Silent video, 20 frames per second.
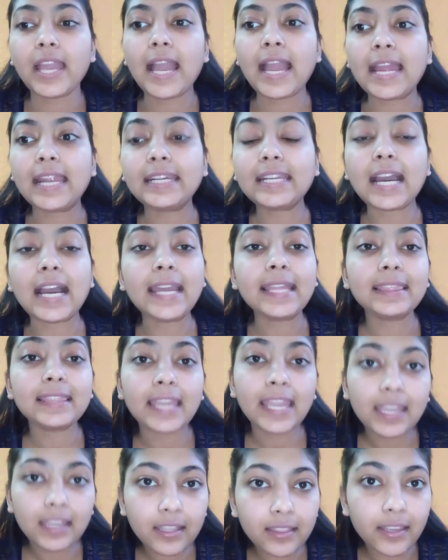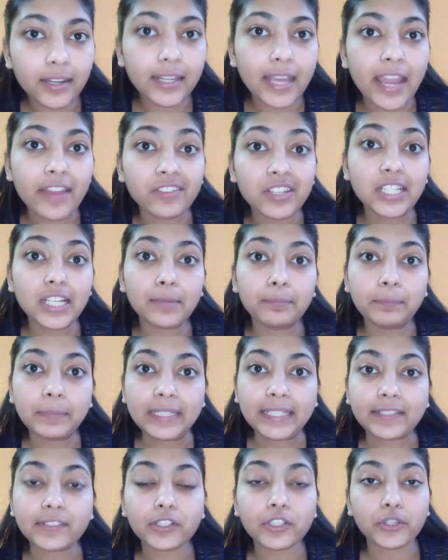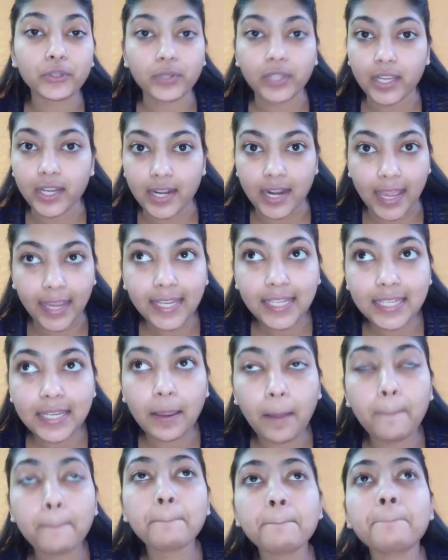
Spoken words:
and I think that I will complete it today night,